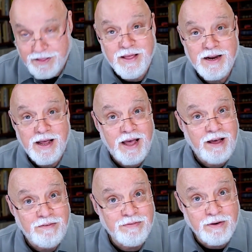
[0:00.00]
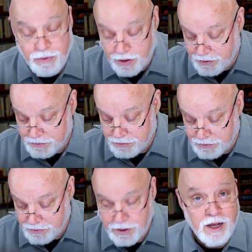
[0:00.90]
that
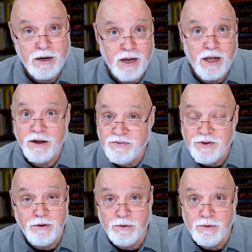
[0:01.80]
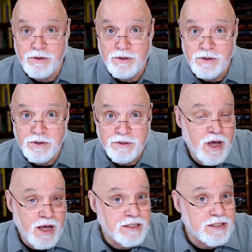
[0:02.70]
everyone, not, not a few,
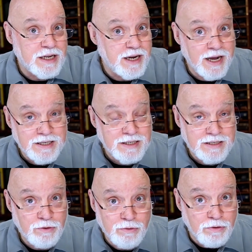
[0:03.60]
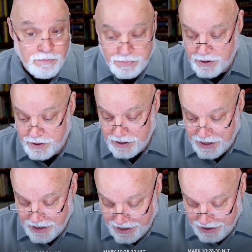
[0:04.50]
not a select group,
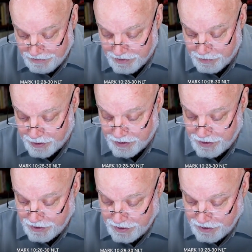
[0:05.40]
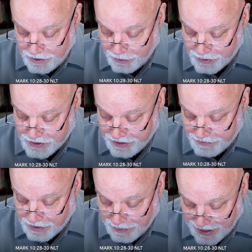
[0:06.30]
everyone who has
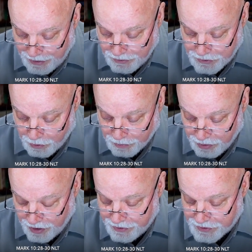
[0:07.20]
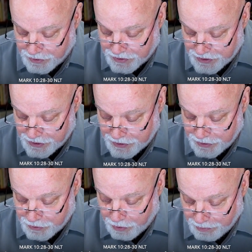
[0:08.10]
given up house or brothers or
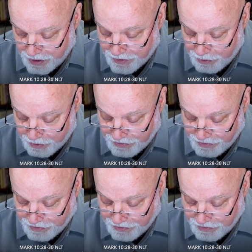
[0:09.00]
sisters or mother or